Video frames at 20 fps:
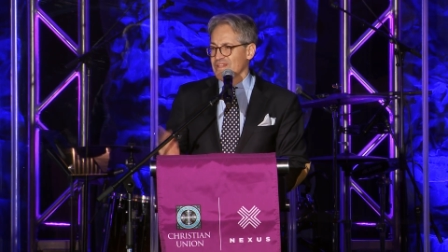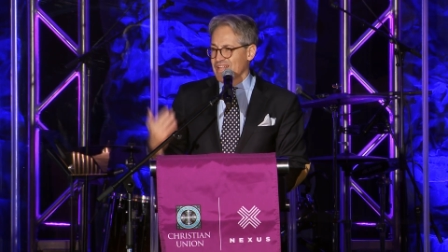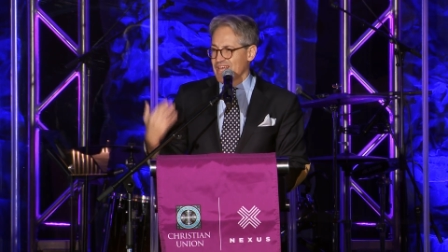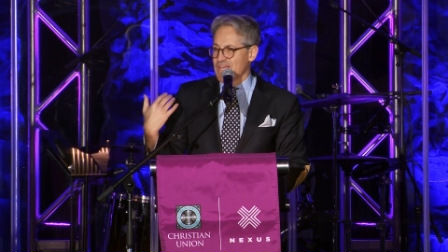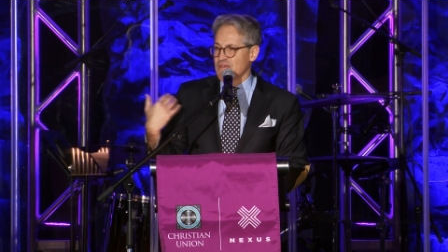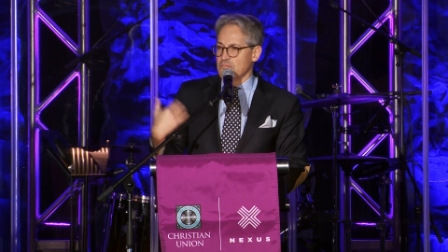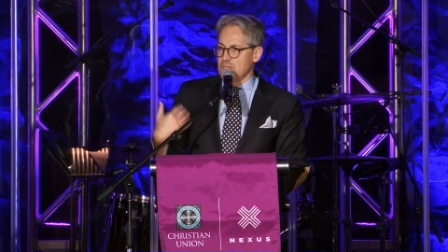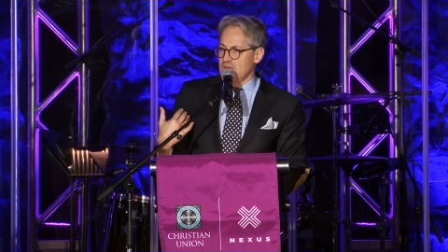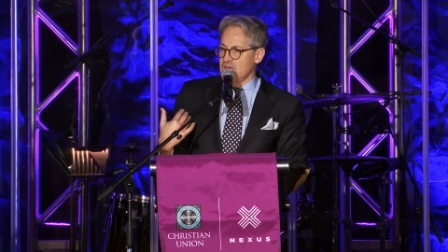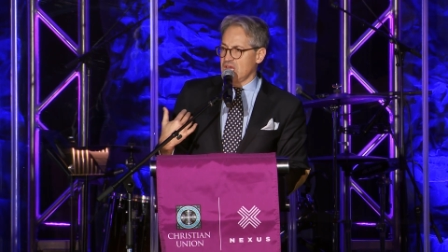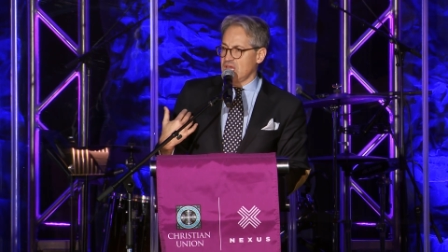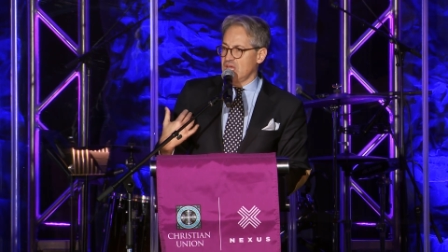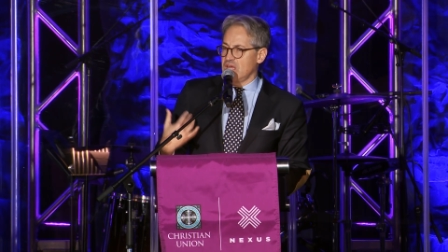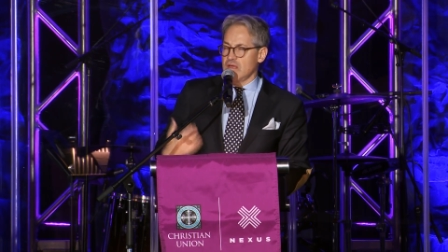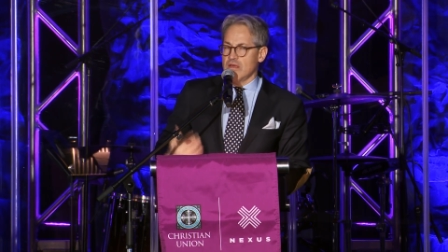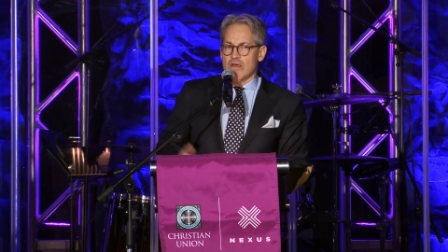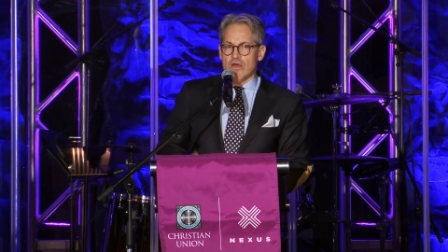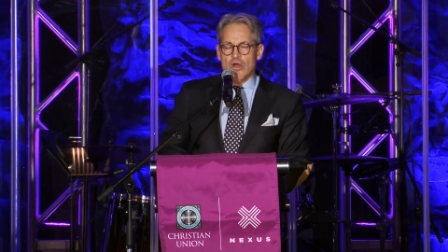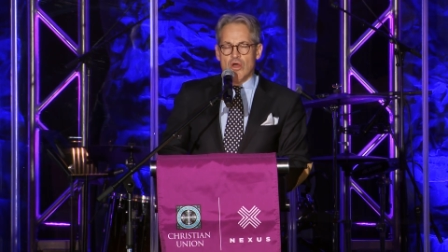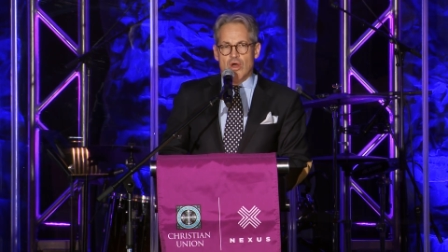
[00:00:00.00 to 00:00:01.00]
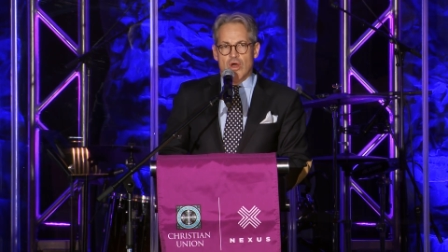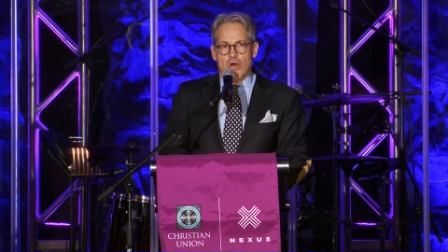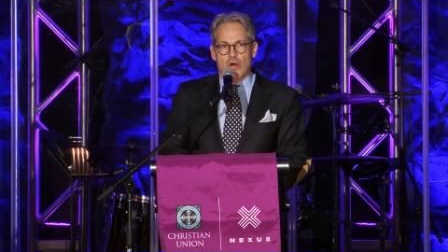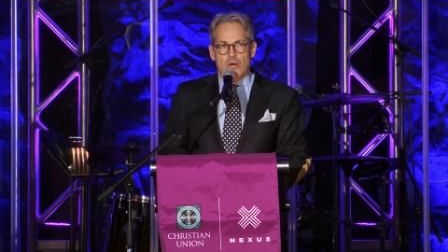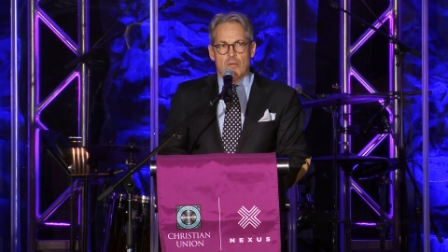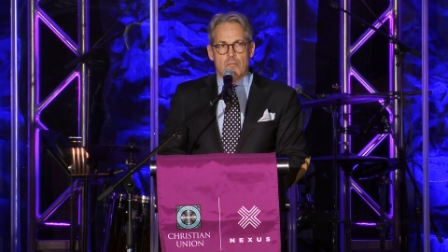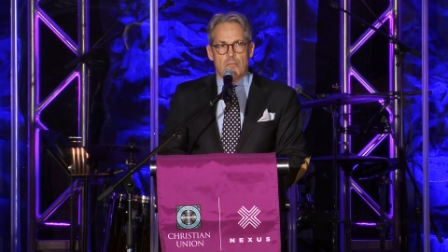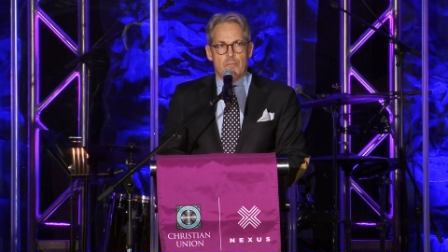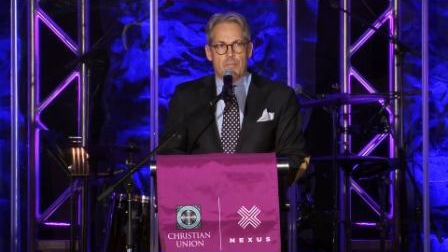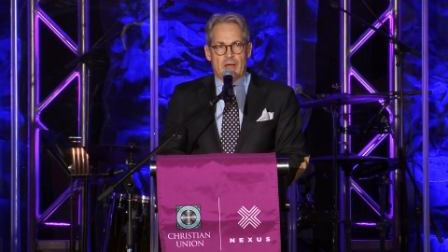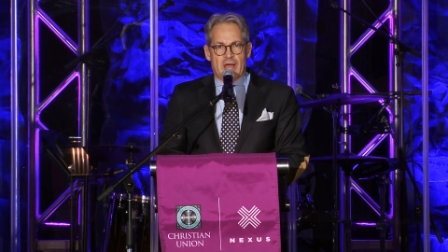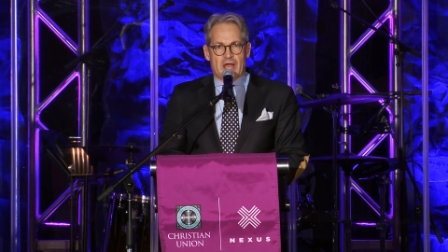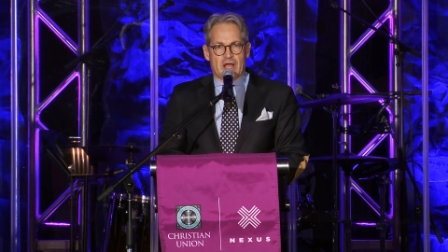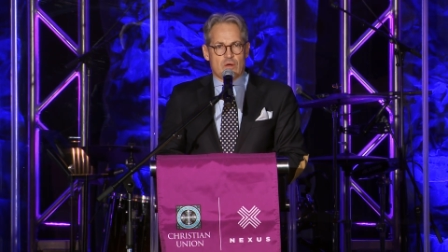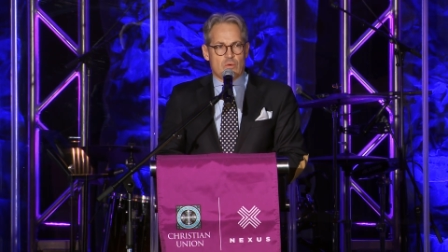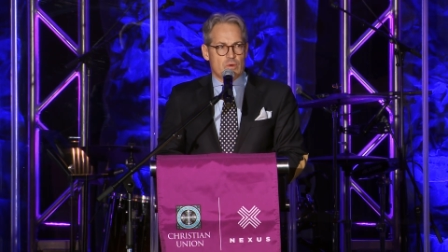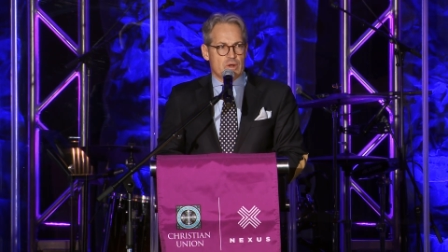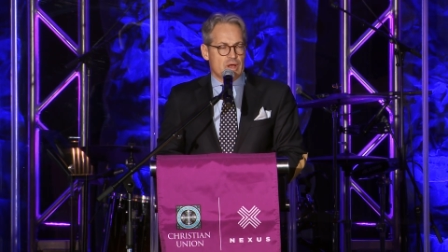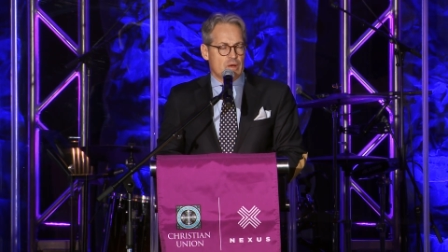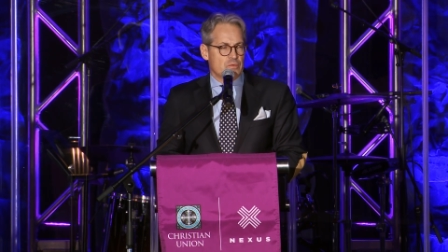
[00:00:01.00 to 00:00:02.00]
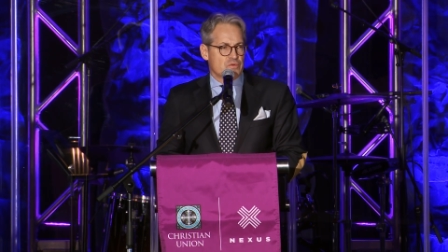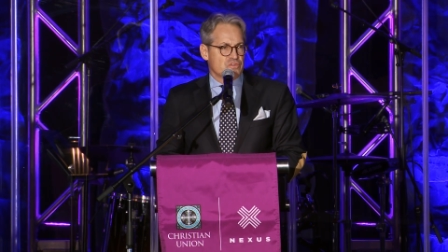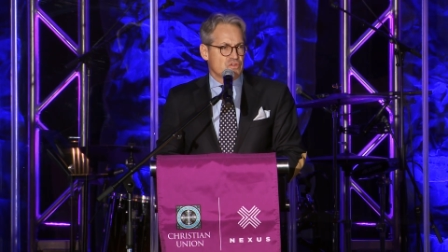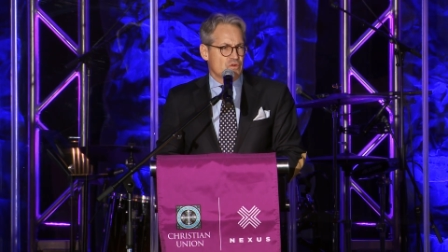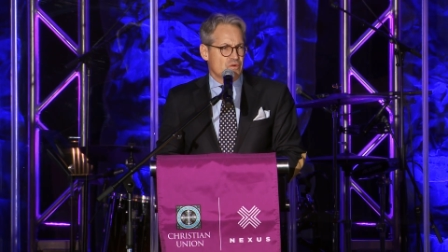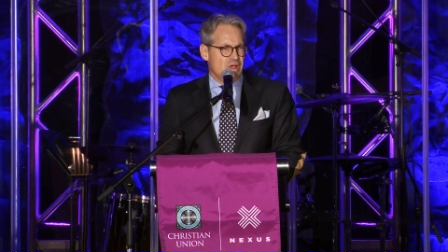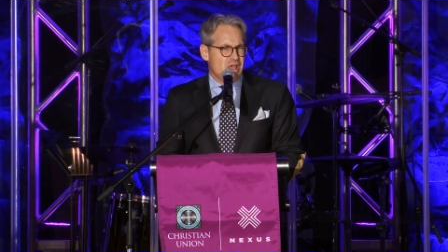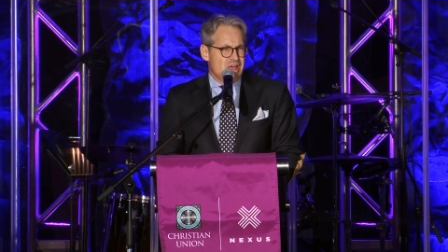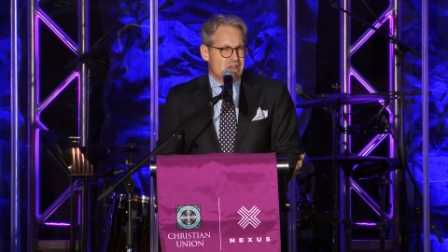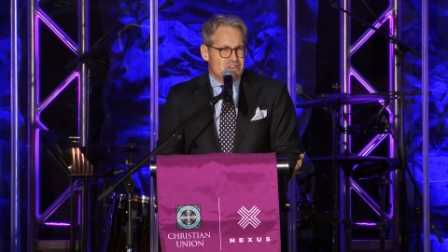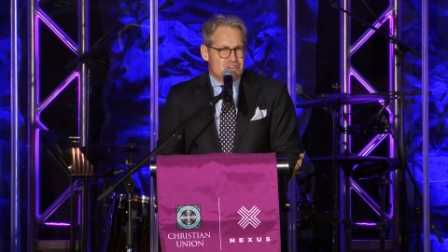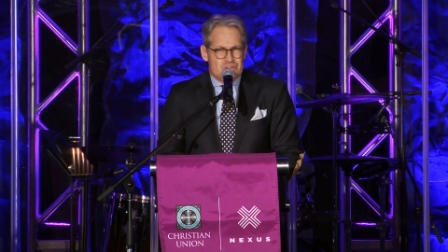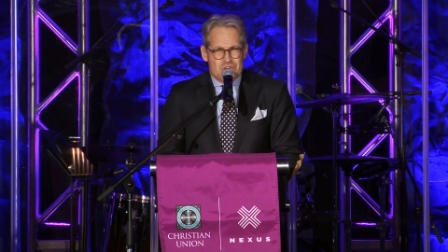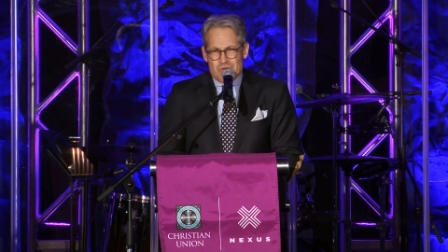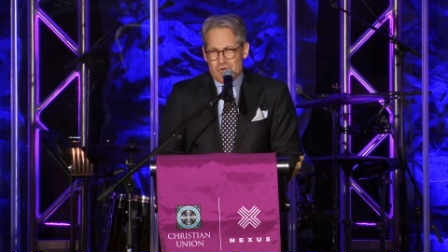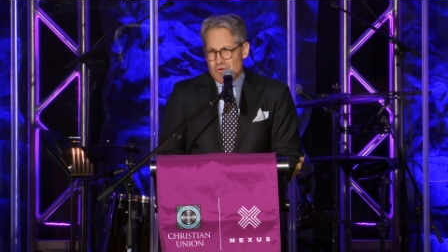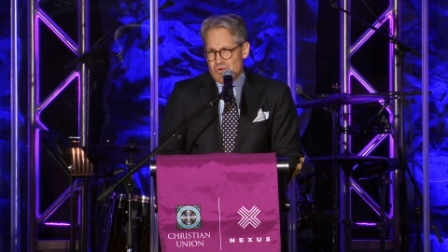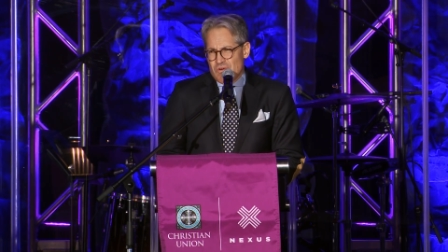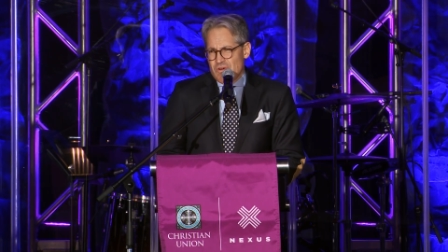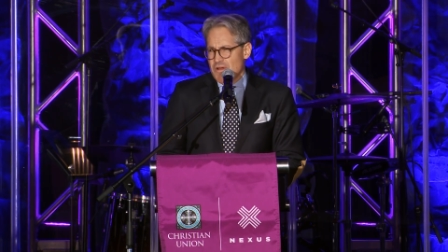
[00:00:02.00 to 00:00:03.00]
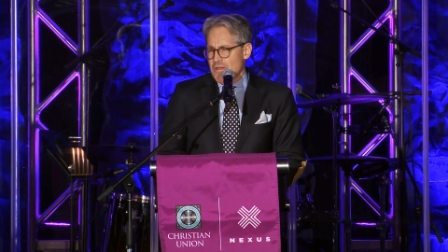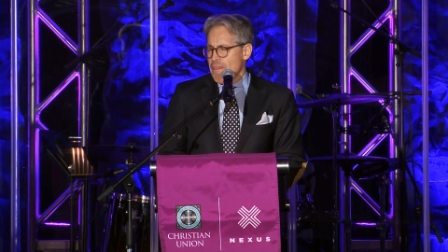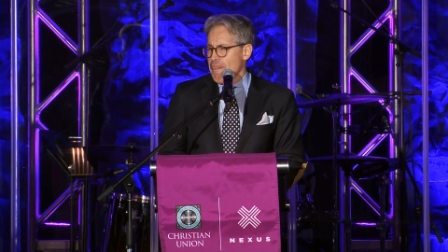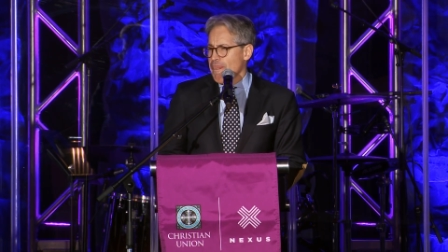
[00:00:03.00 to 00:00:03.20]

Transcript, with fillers: like me, back when I was your age, who